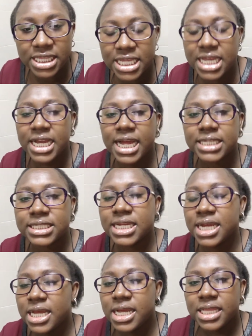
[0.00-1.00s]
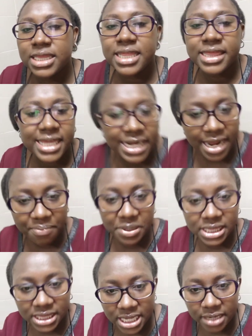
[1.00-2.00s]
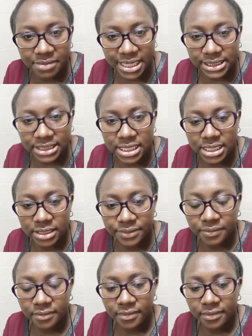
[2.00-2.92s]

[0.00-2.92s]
thing and the therapy thing, manze,